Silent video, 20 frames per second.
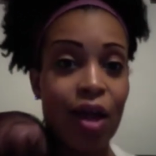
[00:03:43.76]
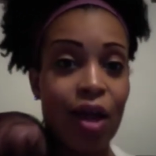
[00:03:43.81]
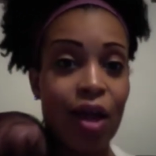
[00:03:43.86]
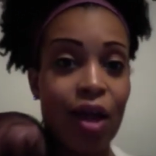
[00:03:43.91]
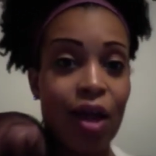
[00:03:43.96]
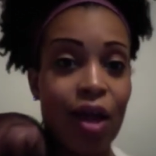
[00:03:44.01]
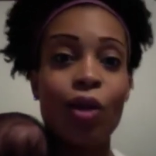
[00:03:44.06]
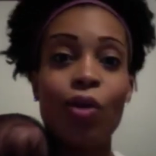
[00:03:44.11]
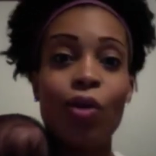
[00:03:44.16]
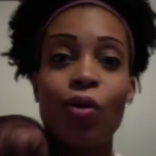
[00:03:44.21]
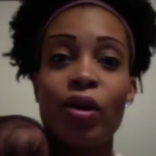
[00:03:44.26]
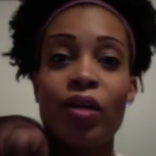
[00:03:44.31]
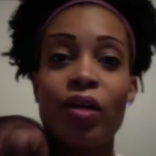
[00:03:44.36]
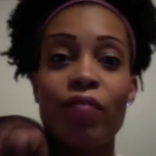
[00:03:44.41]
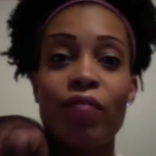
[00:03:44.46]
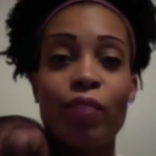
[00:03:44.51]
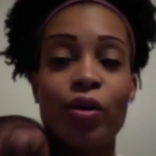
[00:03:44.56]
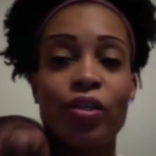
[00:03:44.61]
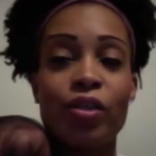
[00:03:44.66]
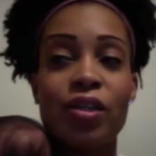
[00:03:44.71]
Lord have
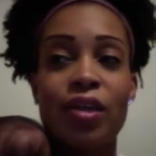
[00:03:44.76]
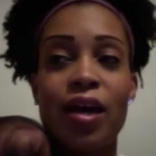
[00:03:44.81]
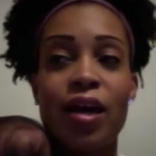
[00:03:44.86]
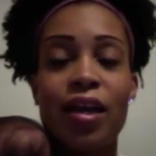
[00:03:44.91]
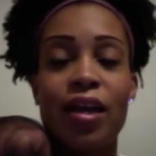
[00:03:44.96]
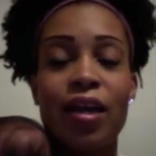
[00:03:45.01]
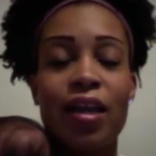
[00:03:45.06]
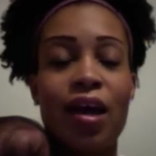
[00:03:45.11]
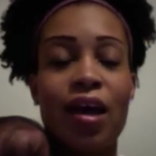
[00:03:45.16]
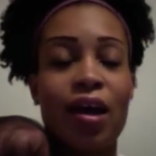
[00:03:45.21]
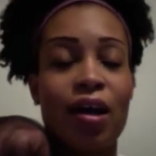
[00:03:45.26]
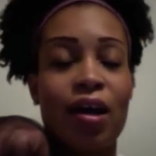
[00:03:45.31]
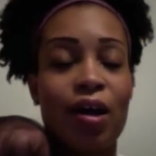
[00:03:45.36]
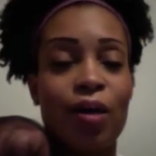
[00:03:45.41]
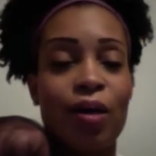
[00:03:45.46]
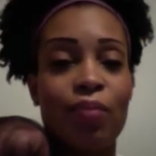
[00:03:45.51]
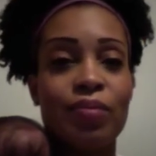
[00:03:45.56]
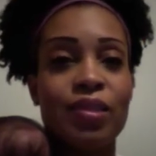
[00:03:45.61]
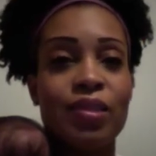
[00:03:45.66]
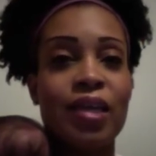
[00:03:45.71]
mercy, 9 o'clock
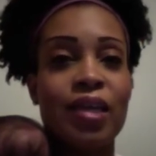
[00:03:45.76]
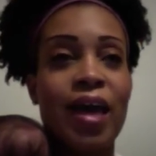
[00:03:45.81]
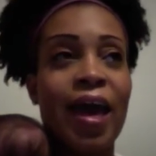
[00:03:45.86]
comes.